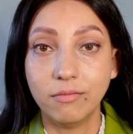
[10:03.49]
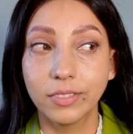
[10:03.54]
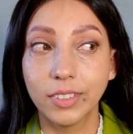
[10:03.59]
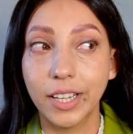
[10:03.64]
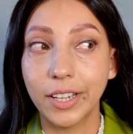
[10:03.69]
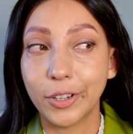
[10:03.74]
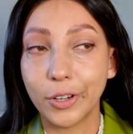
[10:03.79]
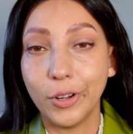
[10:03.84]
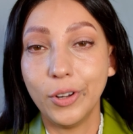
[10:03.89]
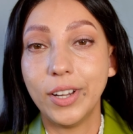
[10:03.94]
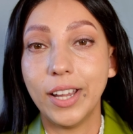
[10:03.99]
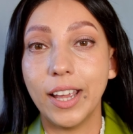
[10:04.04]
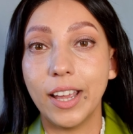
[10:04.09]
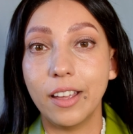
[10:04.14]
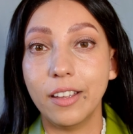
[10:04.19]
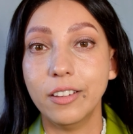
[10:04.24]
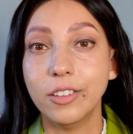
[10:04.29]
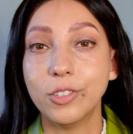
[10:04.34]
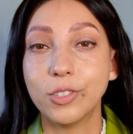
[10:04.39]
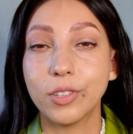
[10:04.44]
Like,
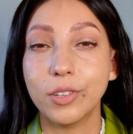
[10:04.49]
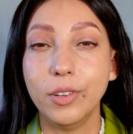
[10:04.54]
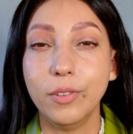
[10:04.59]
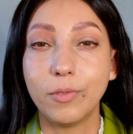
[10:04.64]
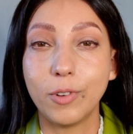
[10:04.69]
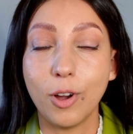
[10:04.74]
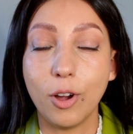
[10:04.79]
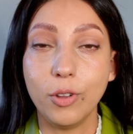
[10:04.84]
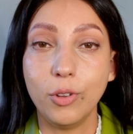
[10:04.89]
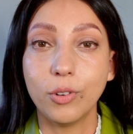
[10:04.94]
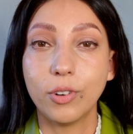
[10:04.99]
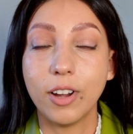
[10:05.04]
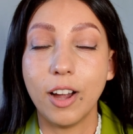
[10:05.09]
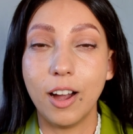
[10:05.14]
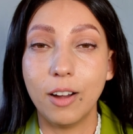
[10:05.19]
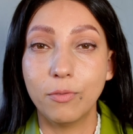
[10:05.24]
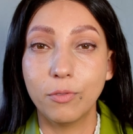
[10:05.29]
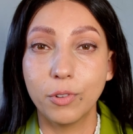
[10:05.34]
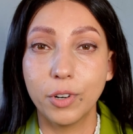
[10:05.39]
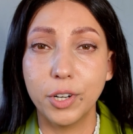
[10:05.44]
okay, so you've got your
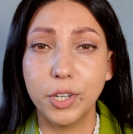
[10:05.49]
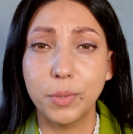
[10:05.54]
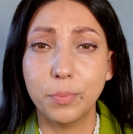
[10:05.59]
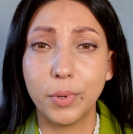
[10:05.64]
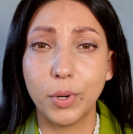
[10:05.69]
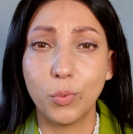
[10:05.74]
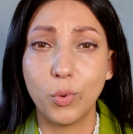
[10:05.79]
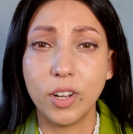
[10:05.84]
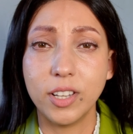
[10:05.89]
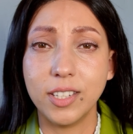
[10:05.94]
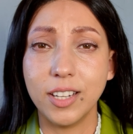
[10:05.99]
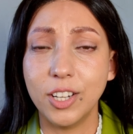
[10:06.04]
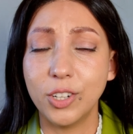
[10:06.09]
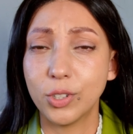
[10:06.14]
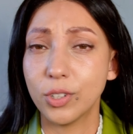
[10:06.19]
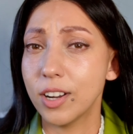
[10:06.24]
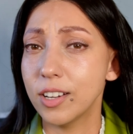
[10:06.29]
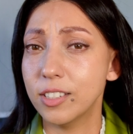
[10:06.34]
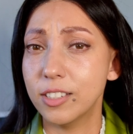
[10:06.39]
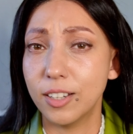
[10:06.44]
coverage, but what's
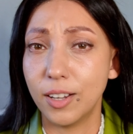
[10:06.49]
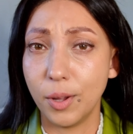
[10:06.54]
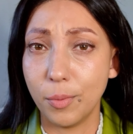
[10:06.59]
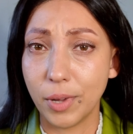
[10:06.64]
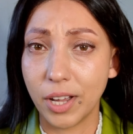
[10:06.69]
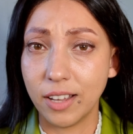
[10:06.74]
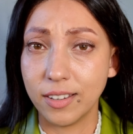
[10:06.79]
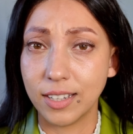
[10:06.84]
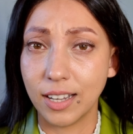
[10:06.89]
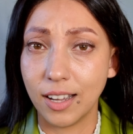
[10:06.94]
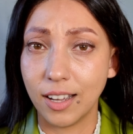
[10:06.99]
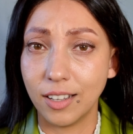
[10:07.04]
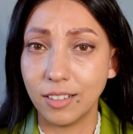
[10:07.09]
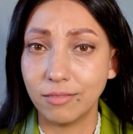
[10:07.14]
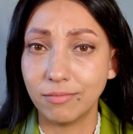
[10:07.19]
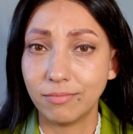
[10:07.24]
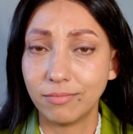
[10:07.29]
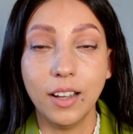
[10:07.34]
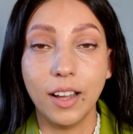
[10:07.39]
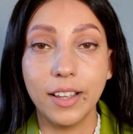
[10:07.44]
interesting about that?